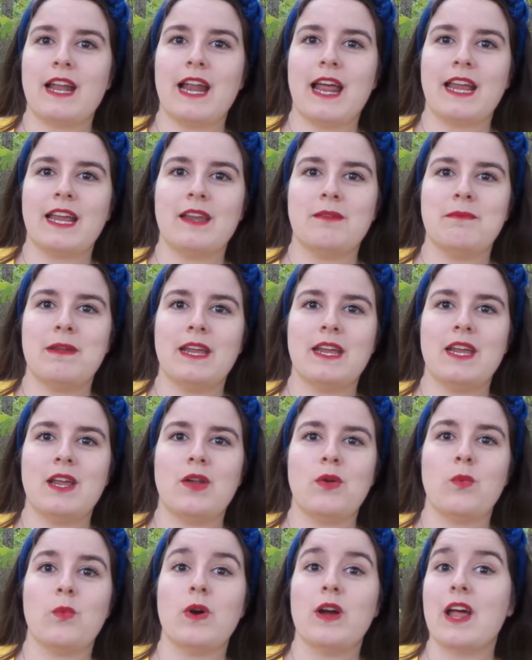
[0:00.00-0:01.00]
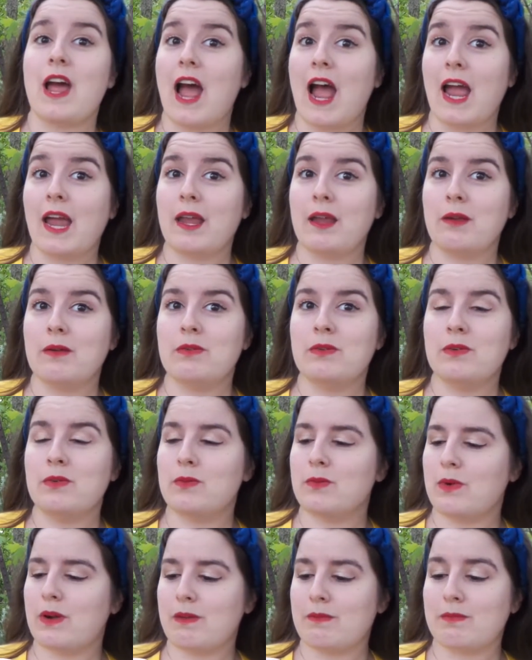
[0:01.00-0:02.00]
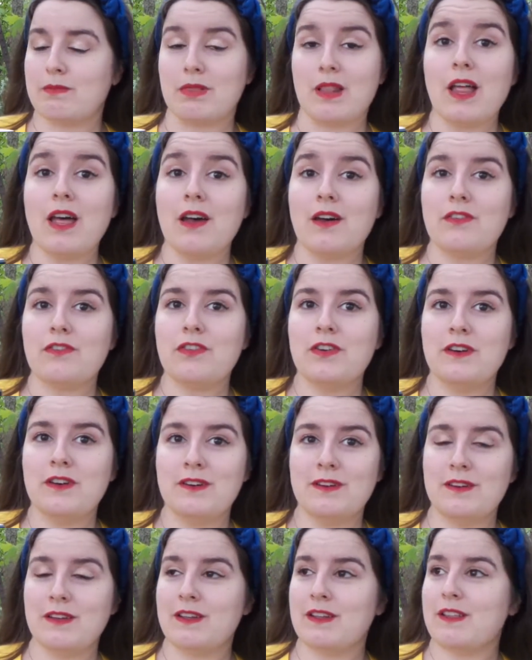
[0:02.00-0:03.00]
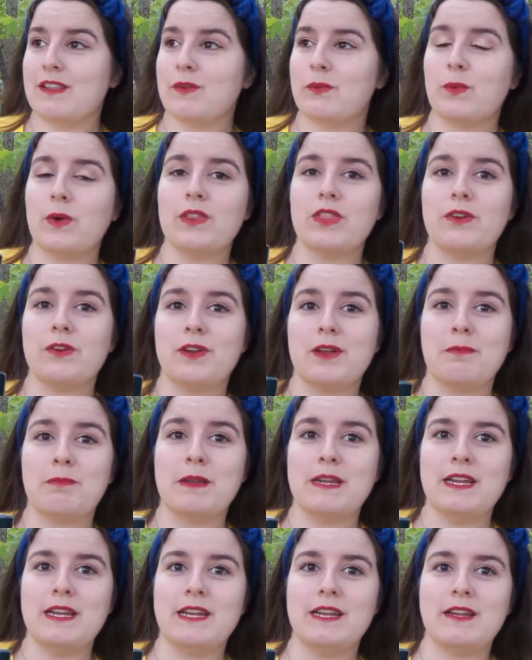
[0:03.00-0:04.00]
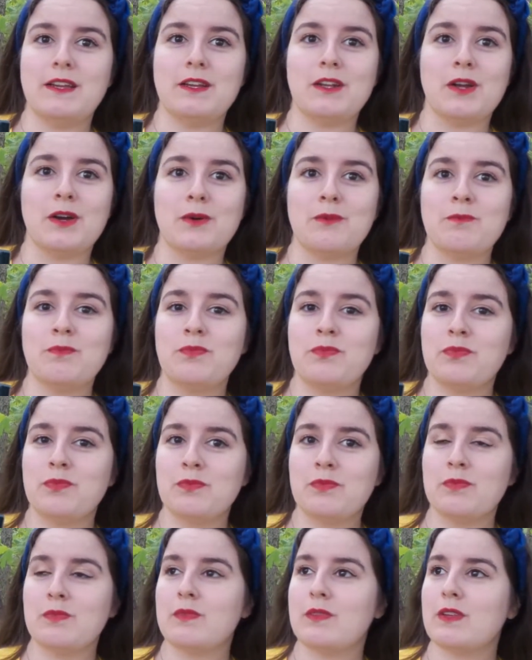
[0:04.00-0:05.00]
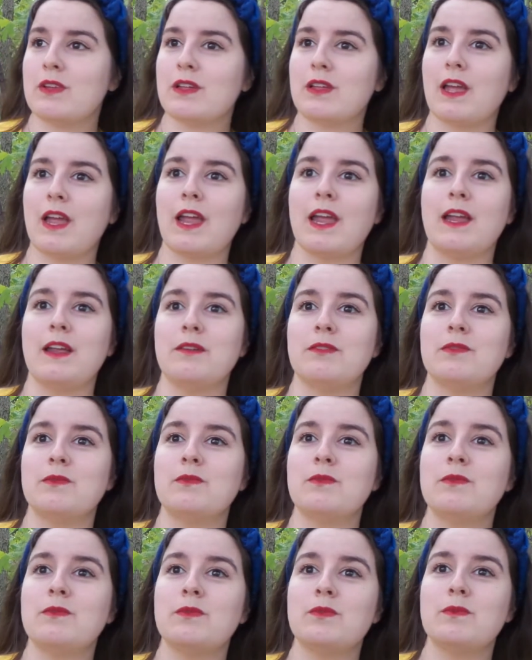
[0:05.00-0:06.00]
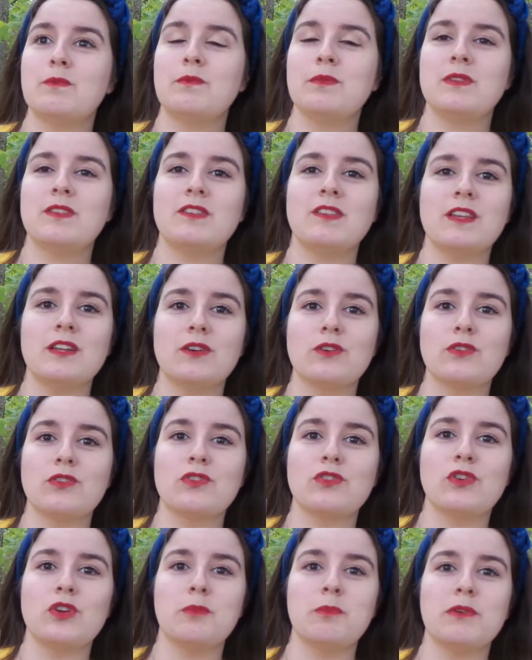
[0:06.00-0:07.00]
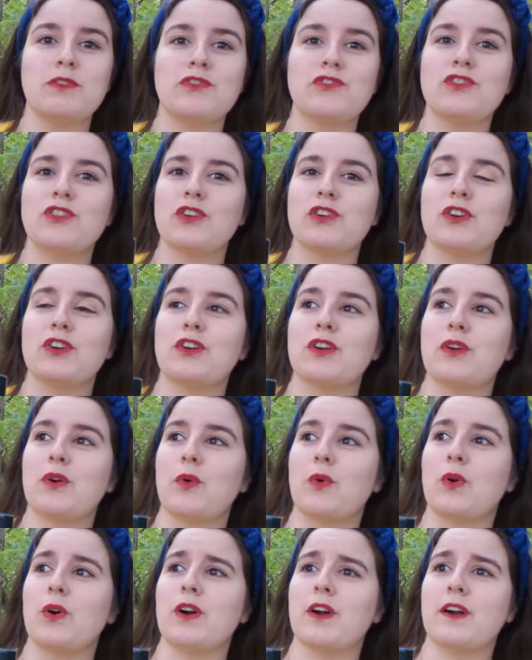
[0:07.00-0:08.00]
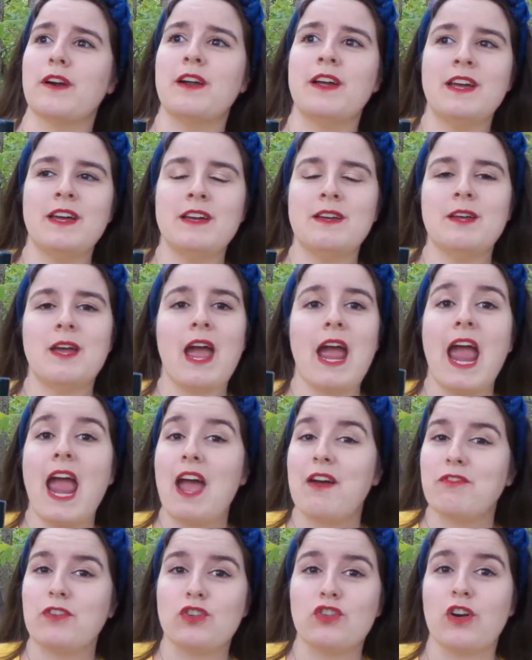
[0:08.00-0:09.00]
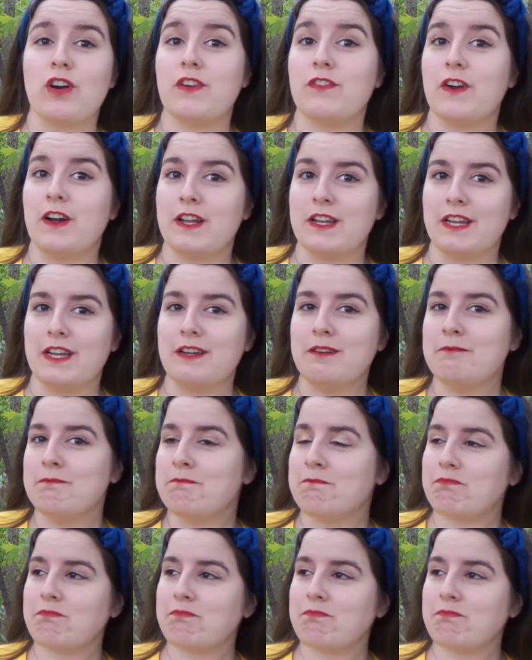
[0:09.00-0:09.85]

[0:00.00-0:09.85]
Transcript: and I can make it what I love, whether it be, you know, a single scoop of sugar or half a jar of honey.